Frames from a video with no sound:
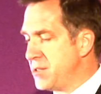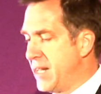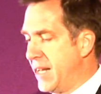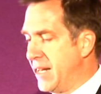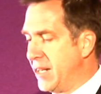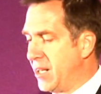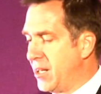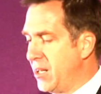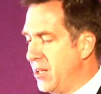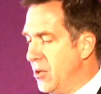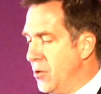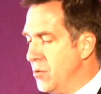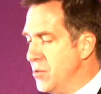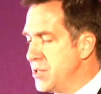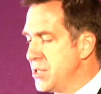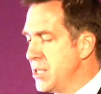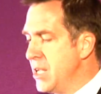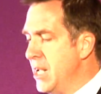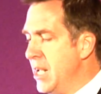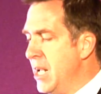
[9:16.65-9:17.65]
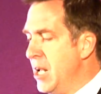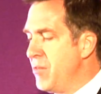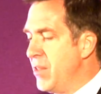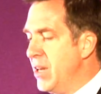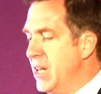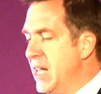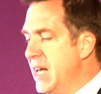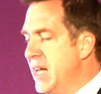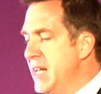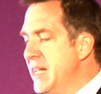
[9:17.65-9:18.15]
That includes the
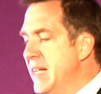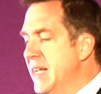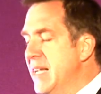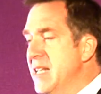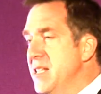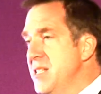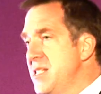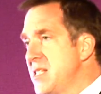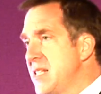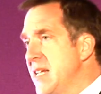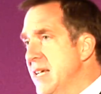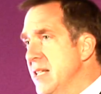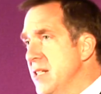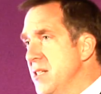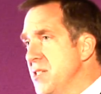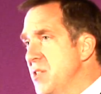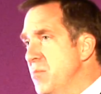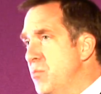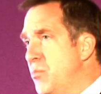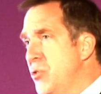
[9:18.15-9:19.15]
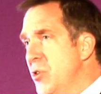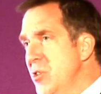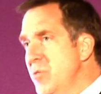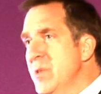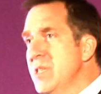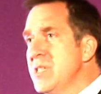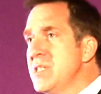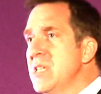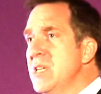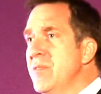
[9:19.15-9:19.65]
Learning and Skills
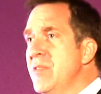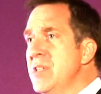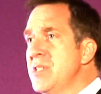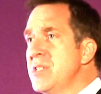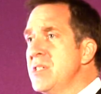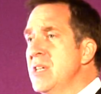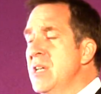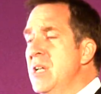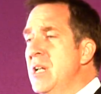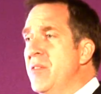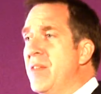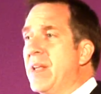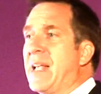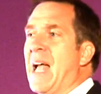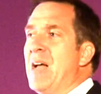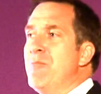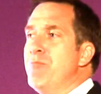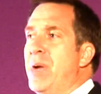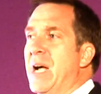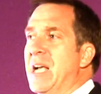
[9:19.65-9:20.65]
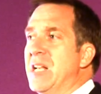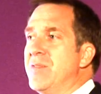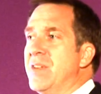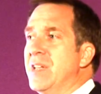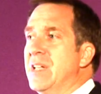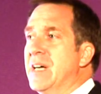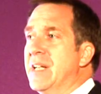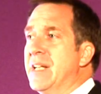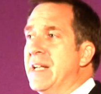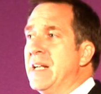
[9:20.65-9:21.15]
Improvement Service, the Campaign for
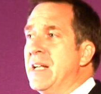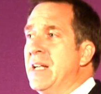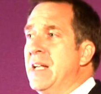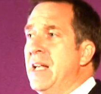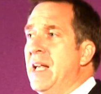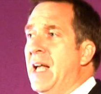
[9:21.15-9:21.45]
Learning,